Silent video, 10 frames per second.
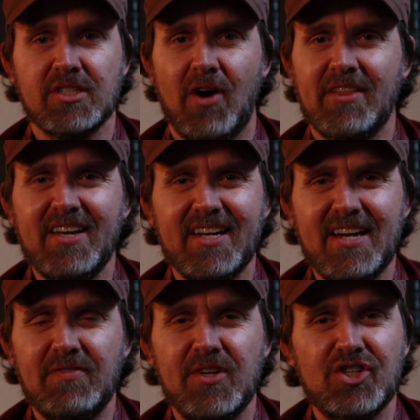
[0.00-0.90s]
So I think in
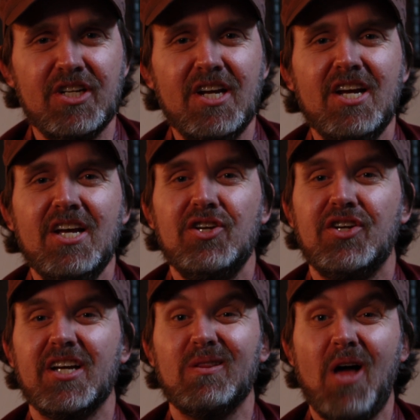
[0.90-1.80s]
9th edition, you
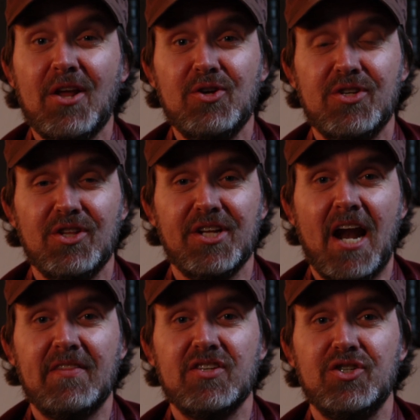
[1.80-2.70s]
can get a lot of utility
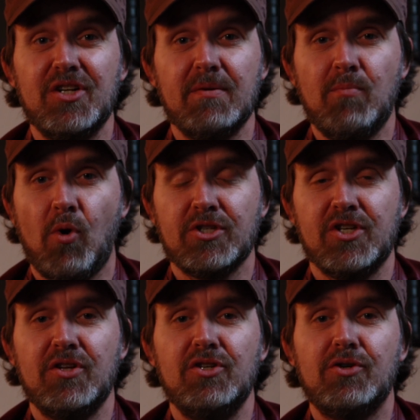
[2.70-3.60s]
out of this unit, more
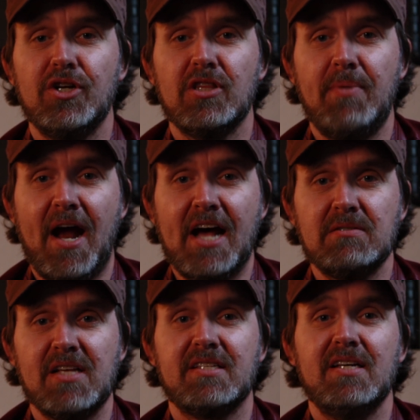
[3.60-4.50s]
so than you could in the
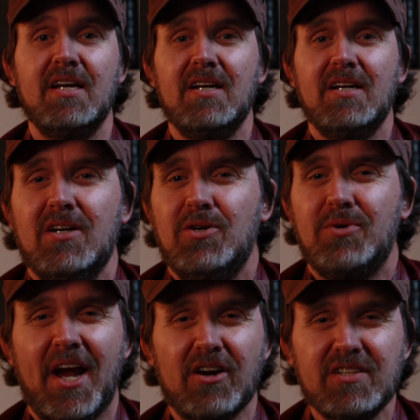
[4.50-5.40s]
past, since who
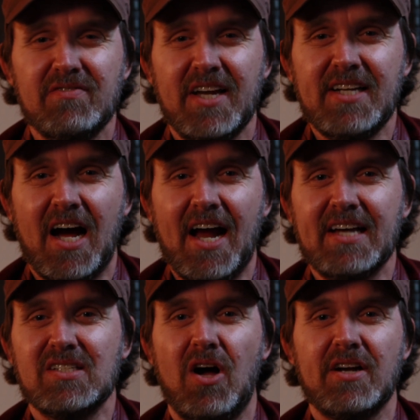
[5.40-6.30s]
cares if they die
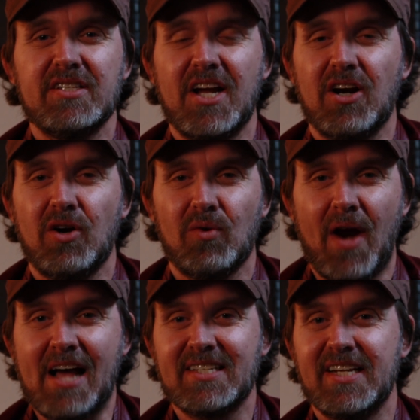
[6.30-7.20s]
as long as they are
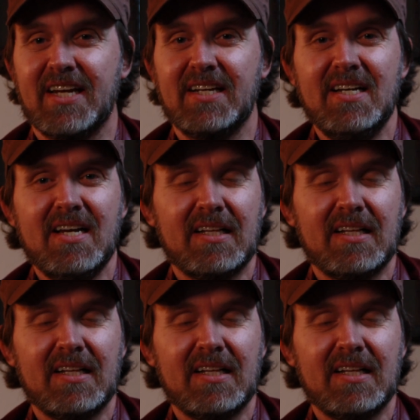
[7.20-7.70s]
harassing,